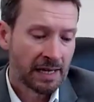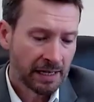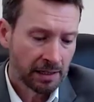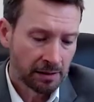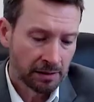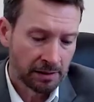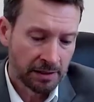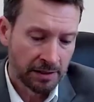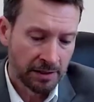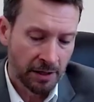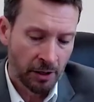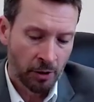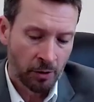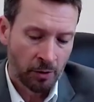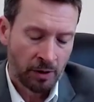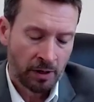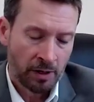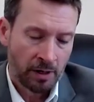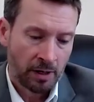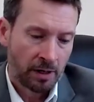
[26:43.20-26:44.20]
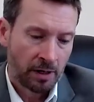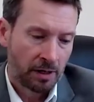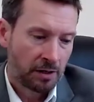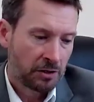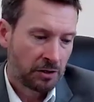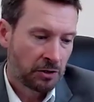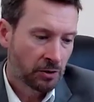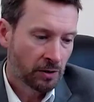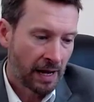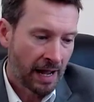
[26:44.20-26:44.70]
Secondly, though,
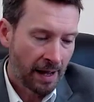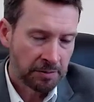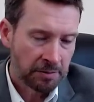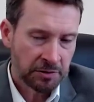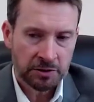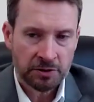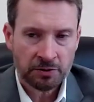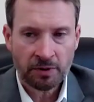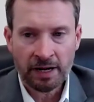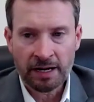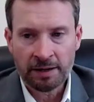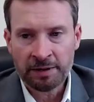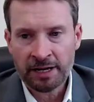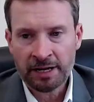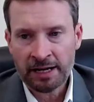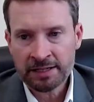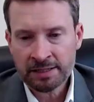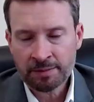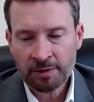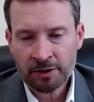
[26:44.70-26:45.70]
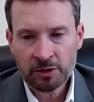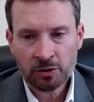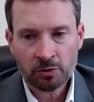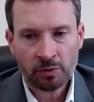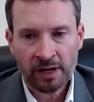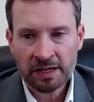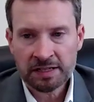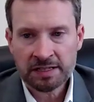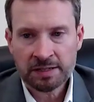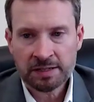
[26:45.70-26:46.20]
you're absolutely right. I mean, as
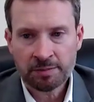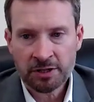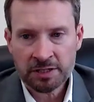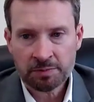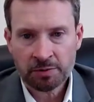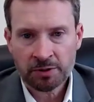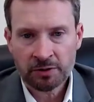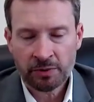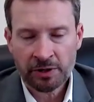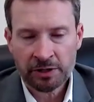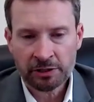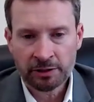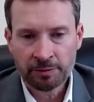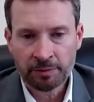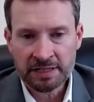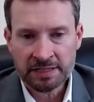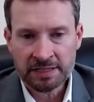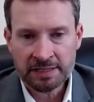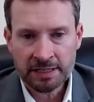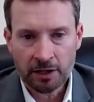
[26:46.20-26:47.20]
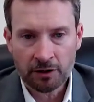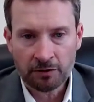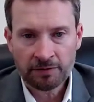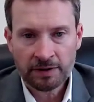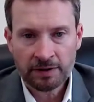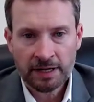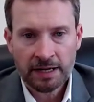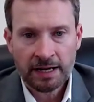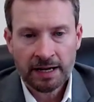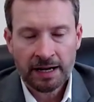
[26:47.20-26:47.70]
somebody who rides the bus pretty regularly
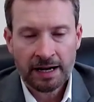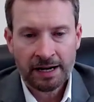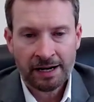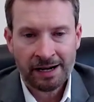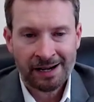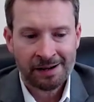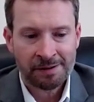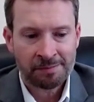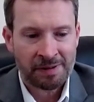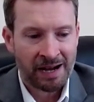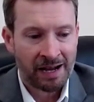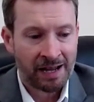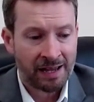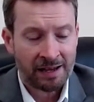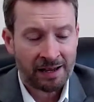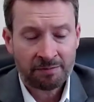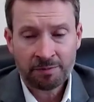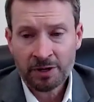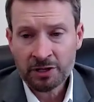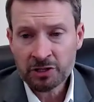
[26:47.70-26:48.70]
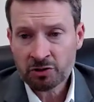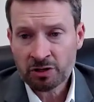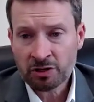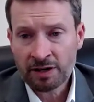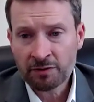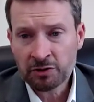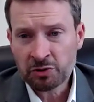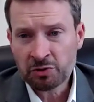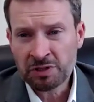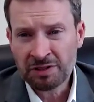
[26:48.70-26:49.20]
myself, I have
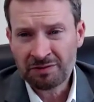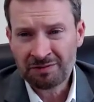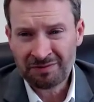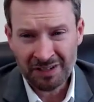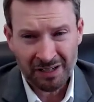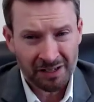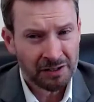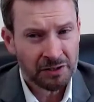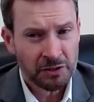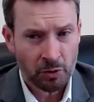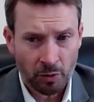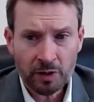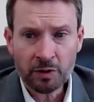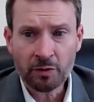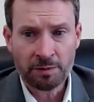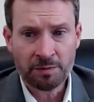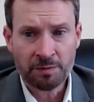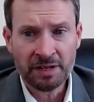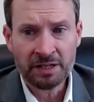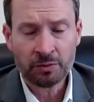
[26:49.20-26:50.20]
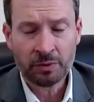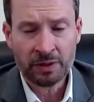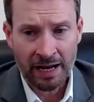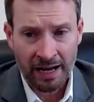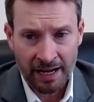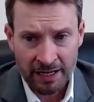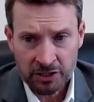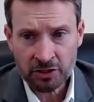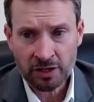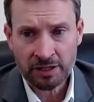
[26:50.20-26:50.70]
bus drivers who get very annoyed with me
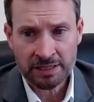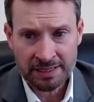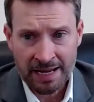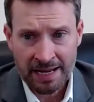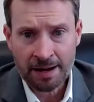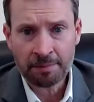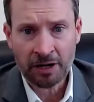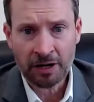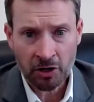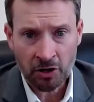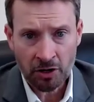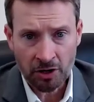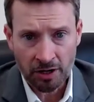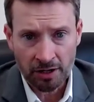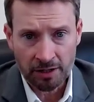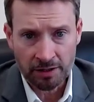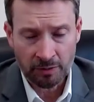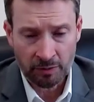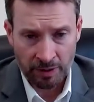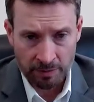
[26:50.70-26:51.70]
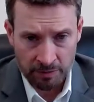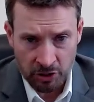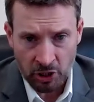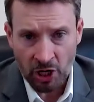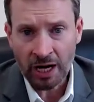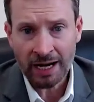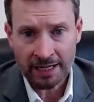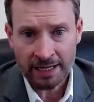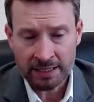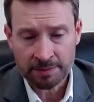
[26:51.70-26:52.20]
when I try to tap my card and when
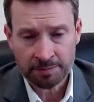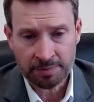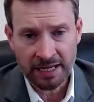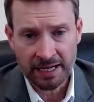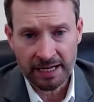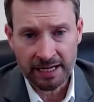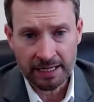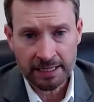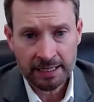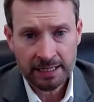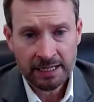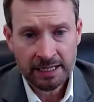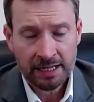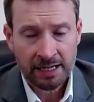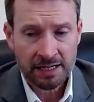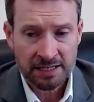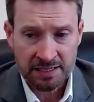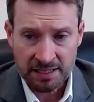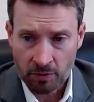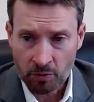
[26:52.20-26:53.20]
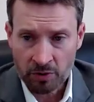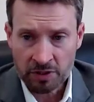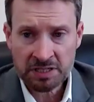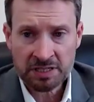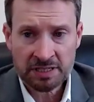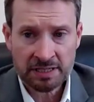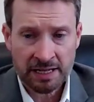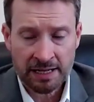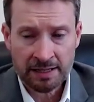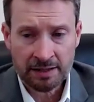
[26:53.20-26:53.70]
I'm trying to pay, because they
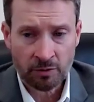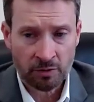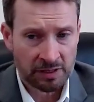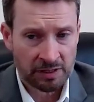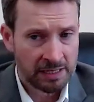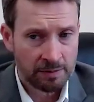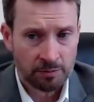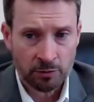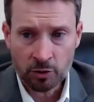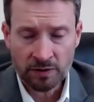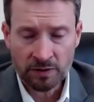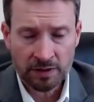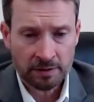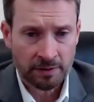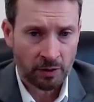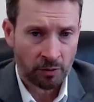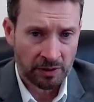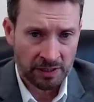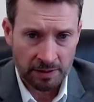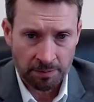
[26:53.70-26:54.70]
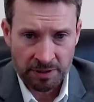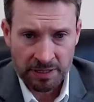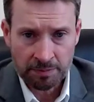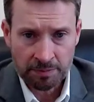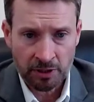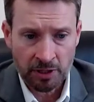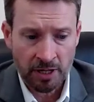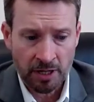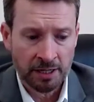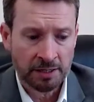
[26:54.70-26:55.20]
want to stay, they want to keep moving, they want to
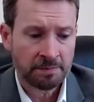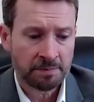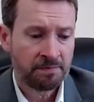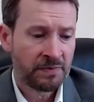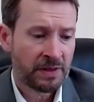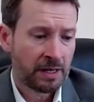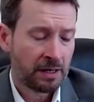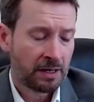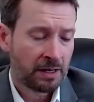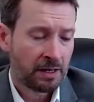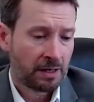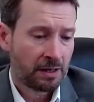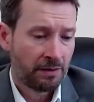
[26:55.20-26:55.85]
get people on.